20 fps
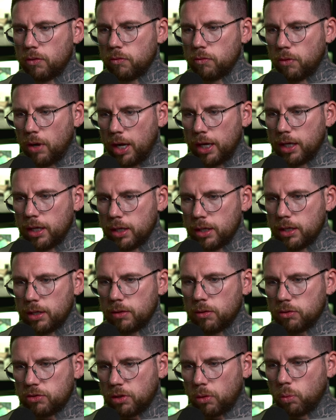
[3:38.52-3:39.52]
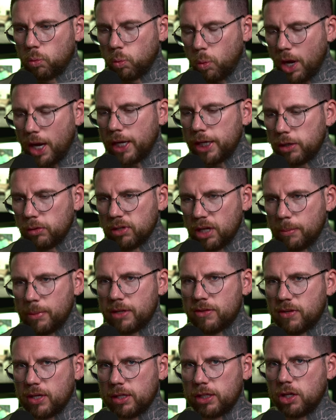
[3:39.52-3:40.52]
right. So why are you
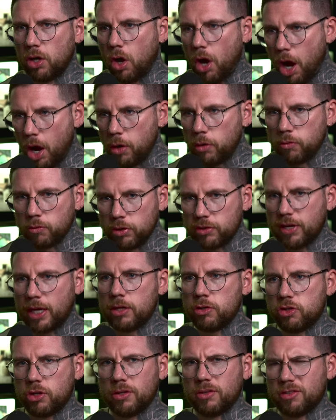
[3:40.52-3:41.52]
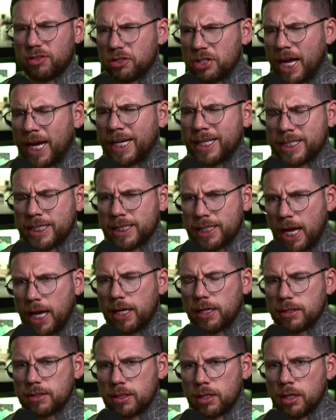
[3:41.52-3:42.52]
limiting your own retention to 90
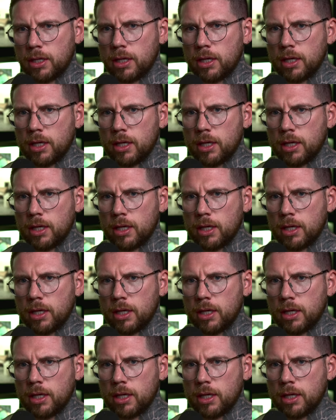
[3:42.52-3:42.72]
days?